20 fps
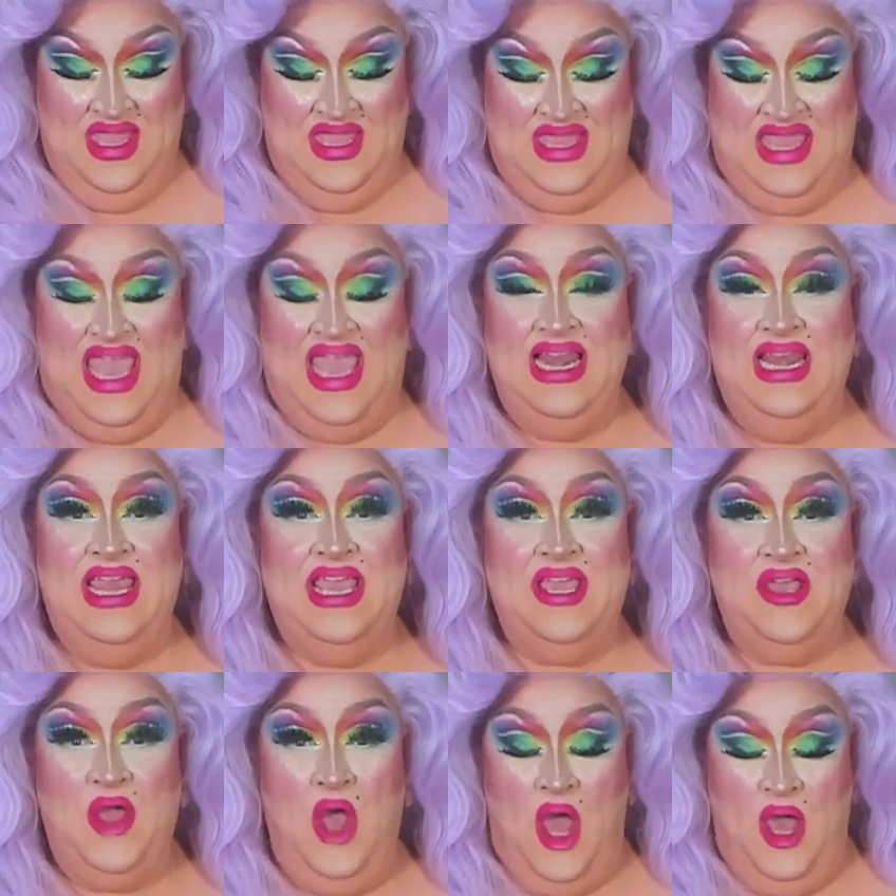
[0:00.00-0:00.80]

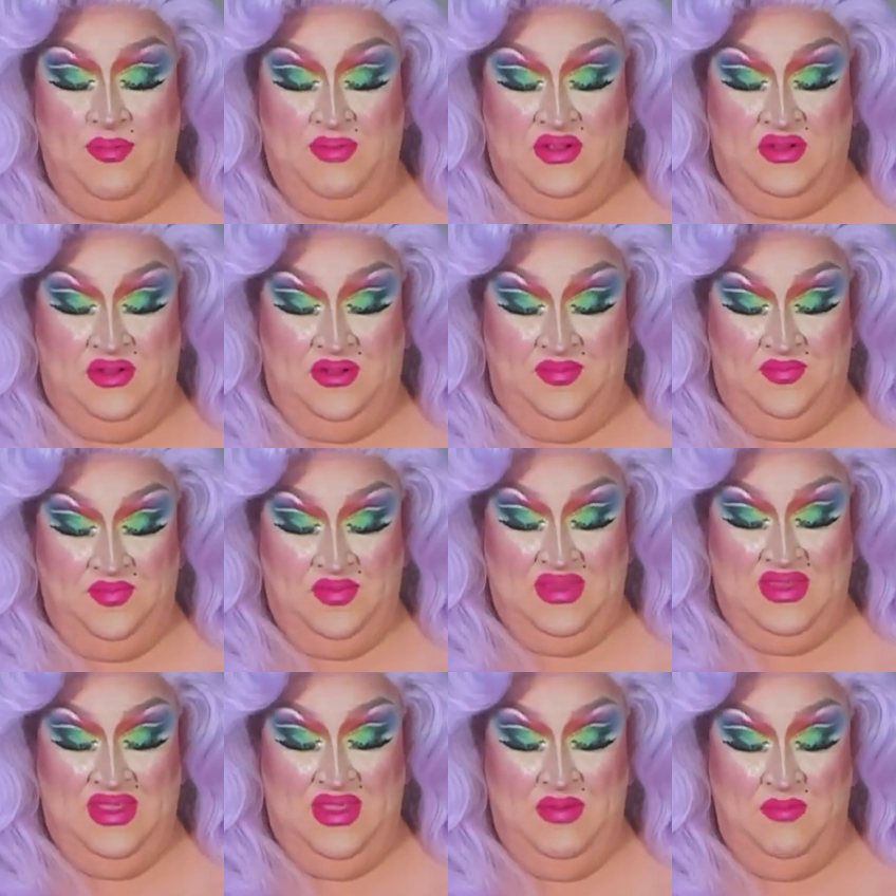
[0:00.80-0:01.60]
Gaelic Gobble,
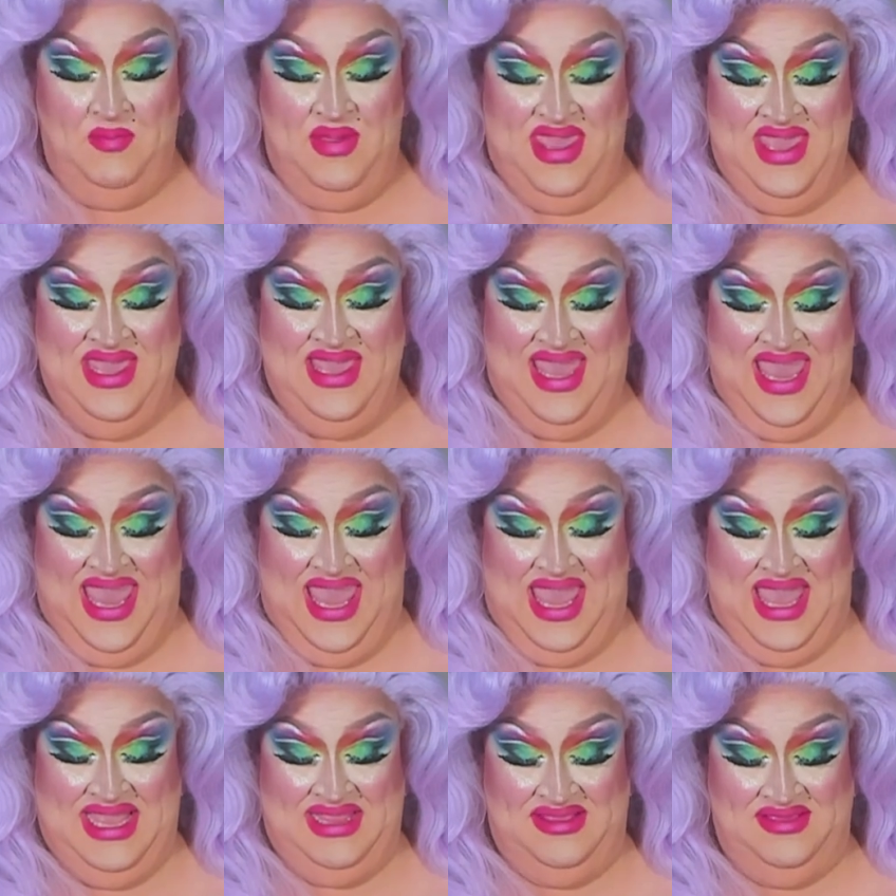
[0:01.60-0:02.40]
Pink
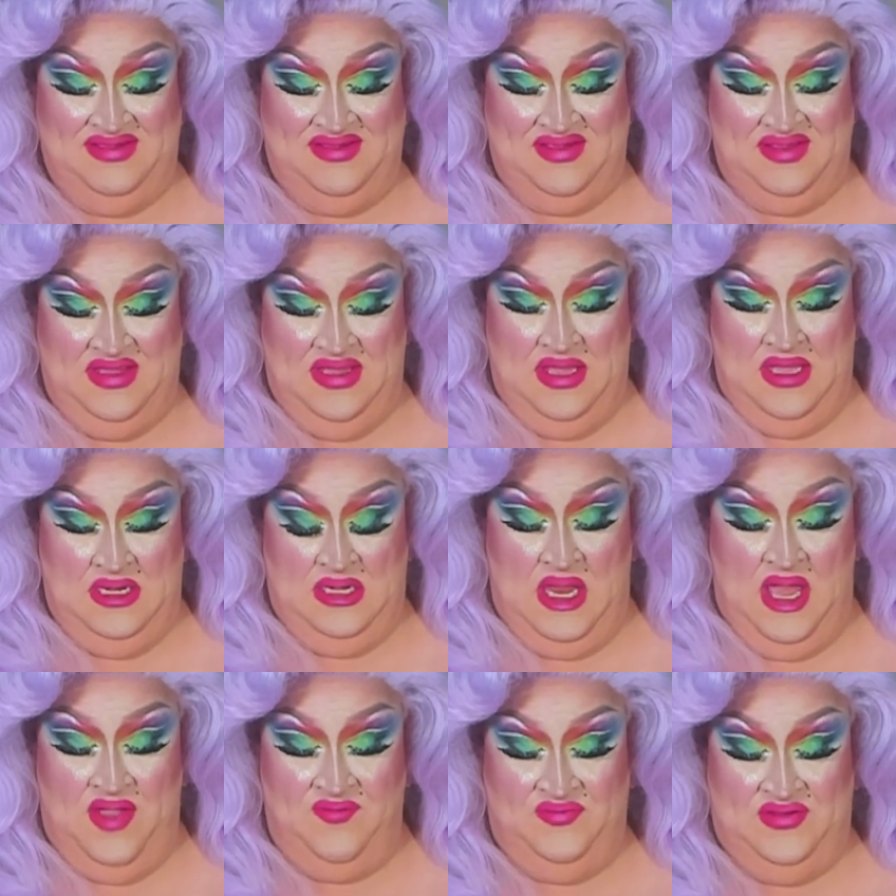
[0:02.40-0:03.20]
Ends,
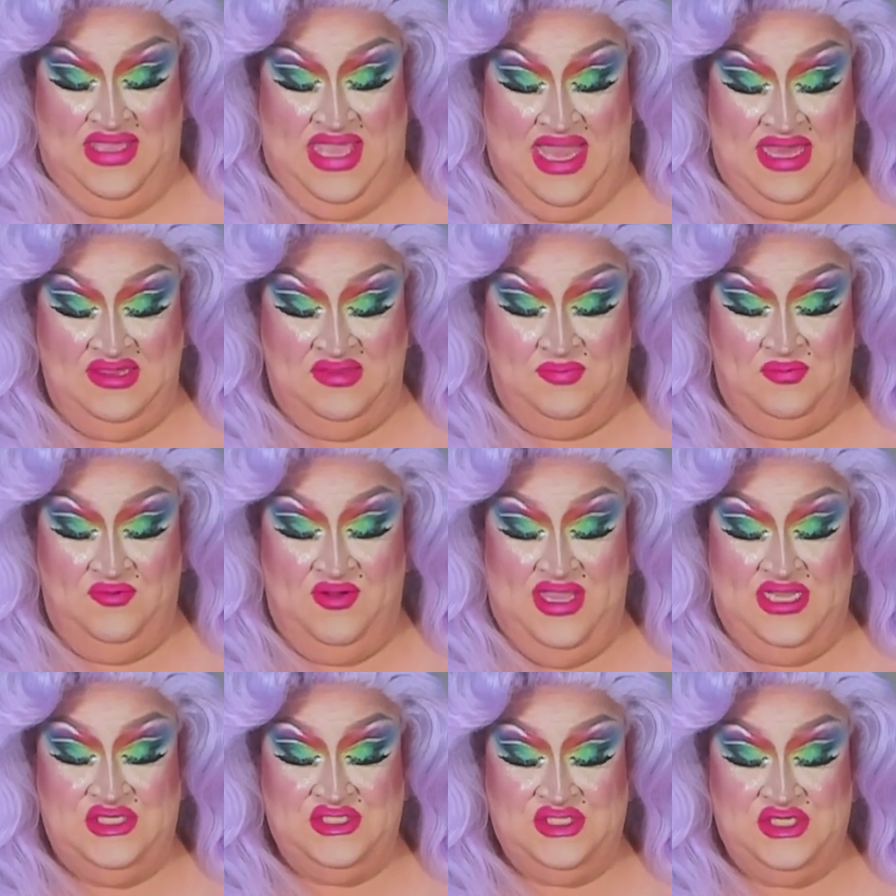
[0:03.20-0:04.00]
Lofty
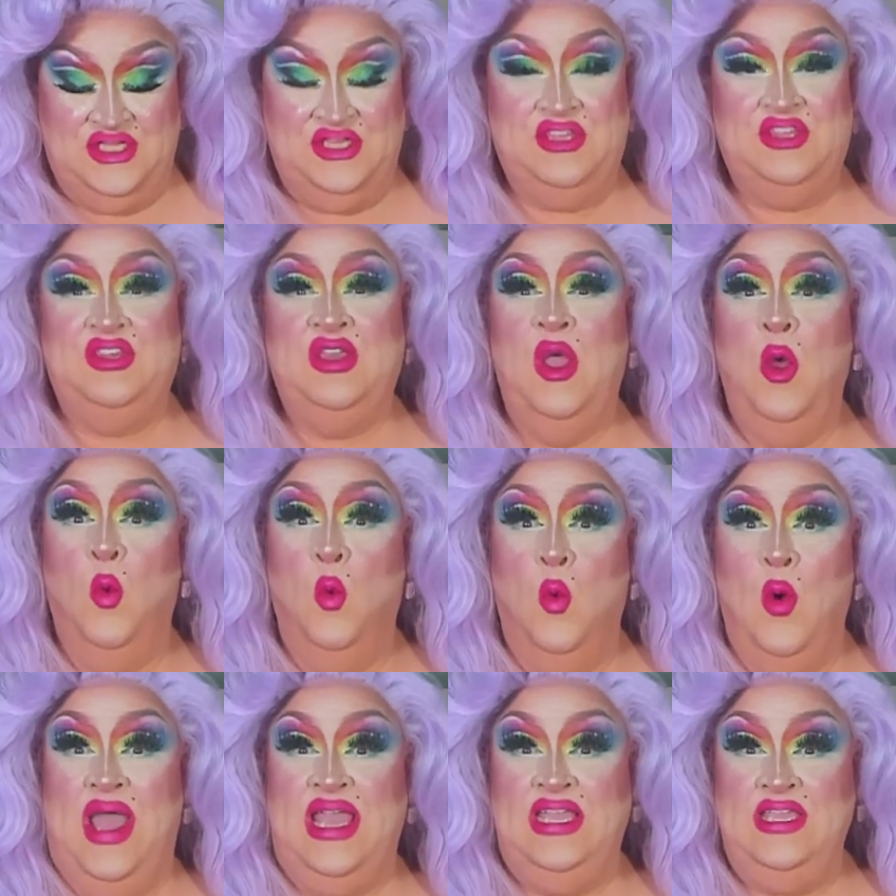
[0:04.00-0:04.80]
Aspirations,
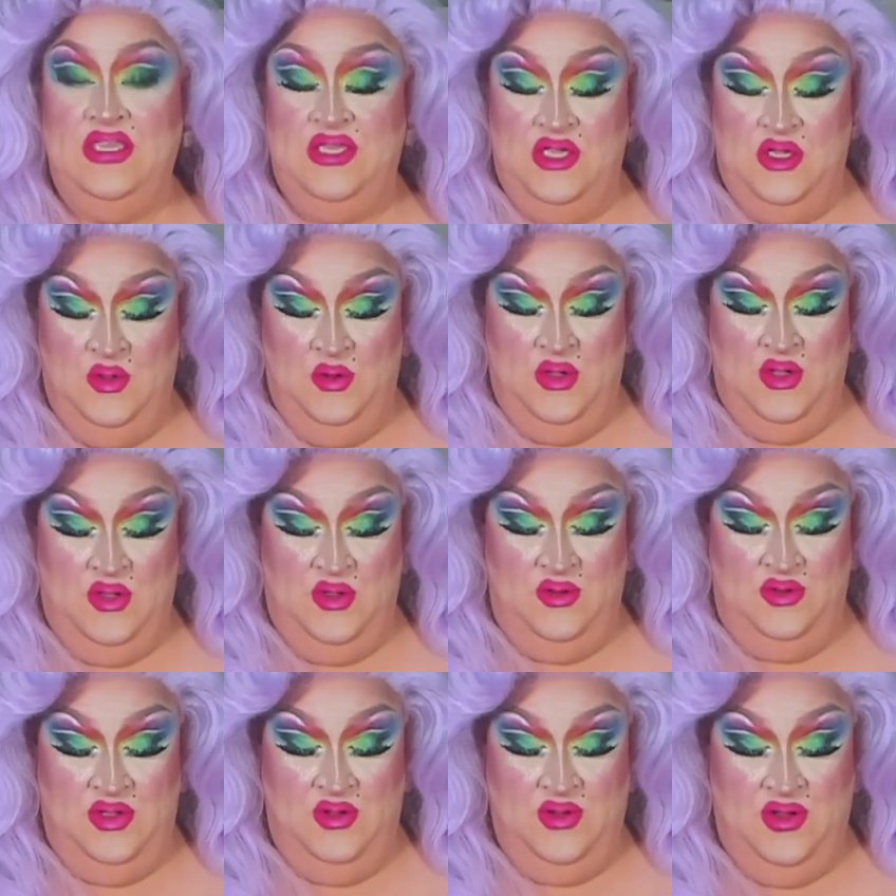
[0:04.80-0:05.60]
White
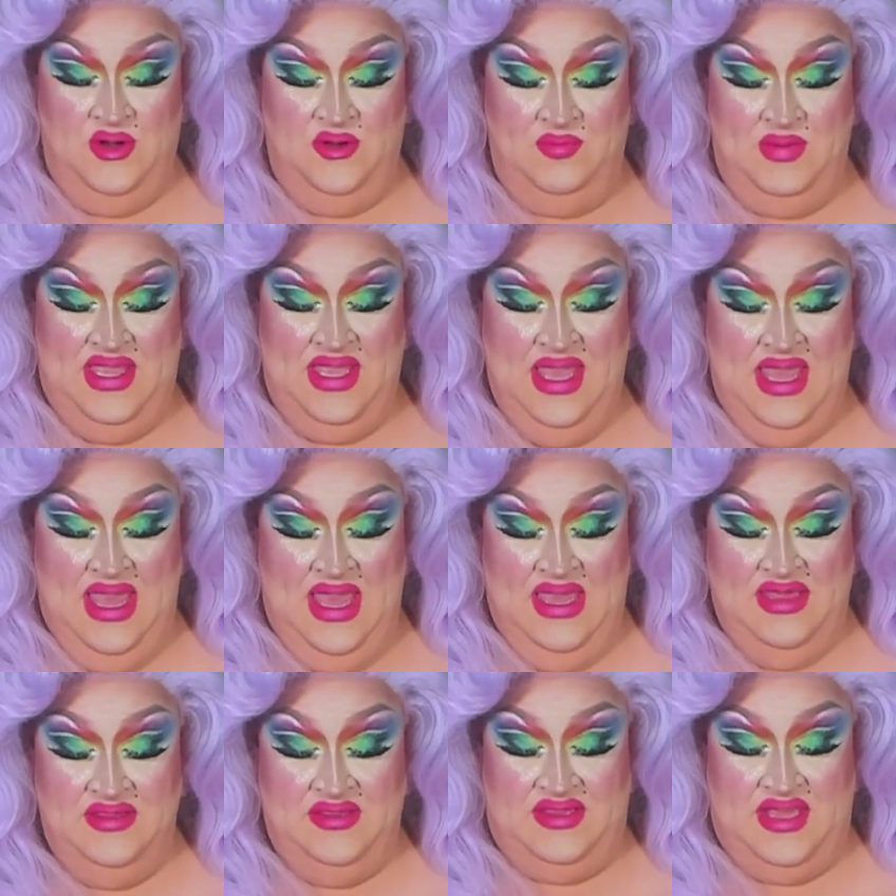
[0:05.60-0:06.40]
Yoo-Hoo, you heard me,
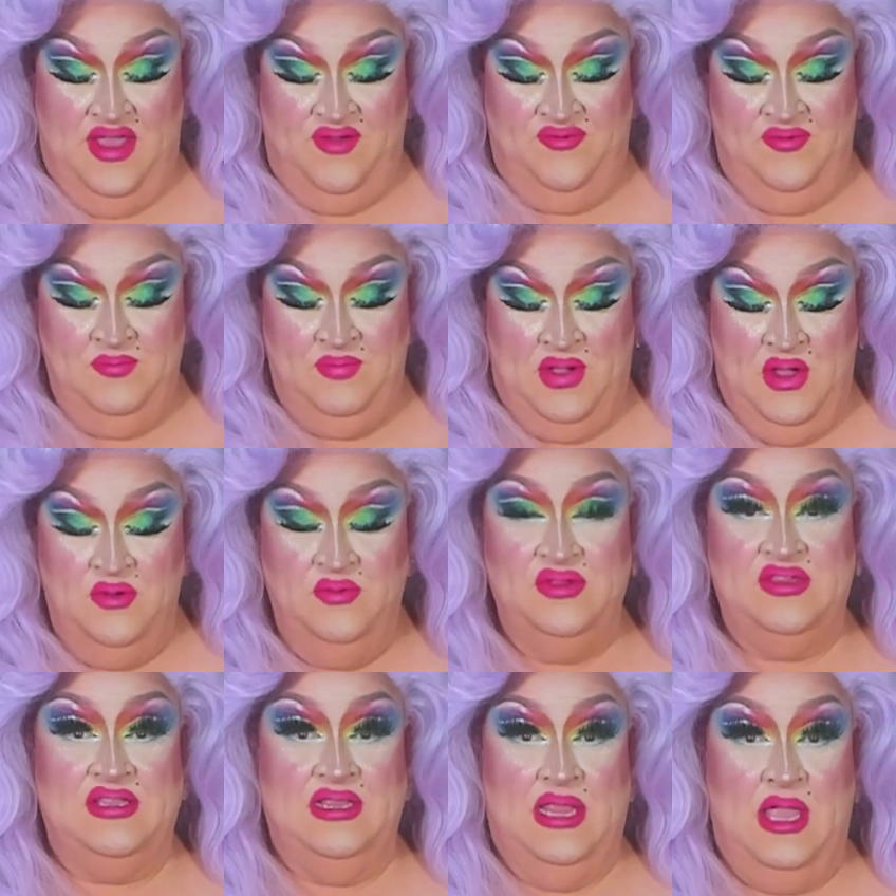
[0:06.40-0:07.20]

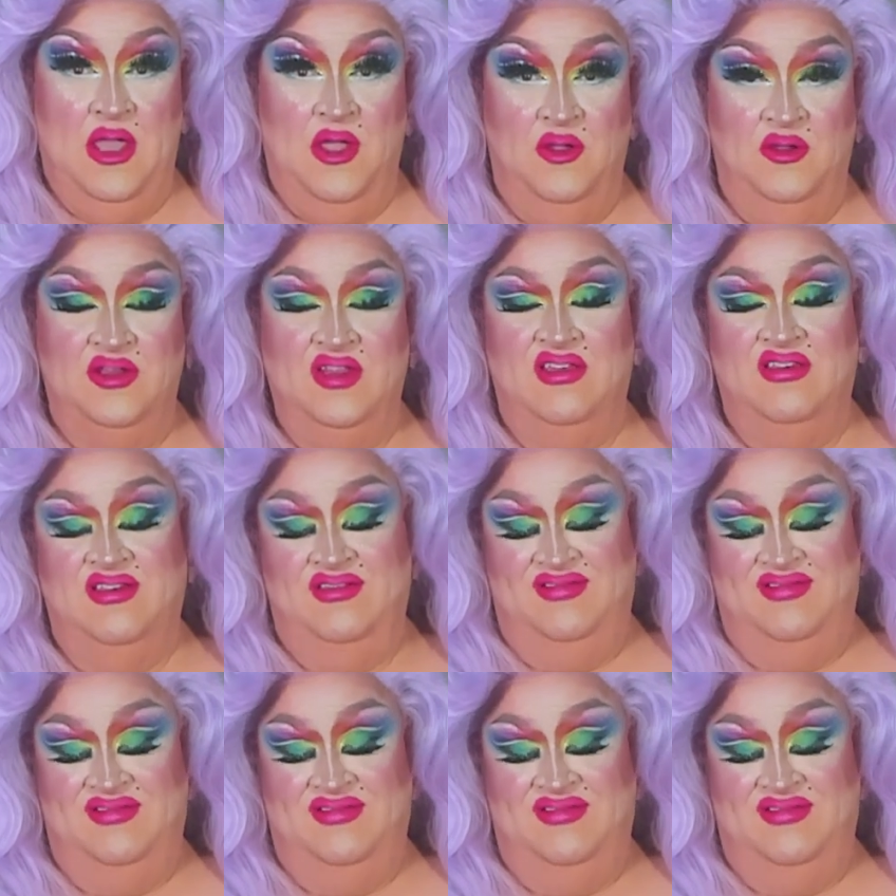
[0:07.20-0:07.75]
Self-Imposed Load,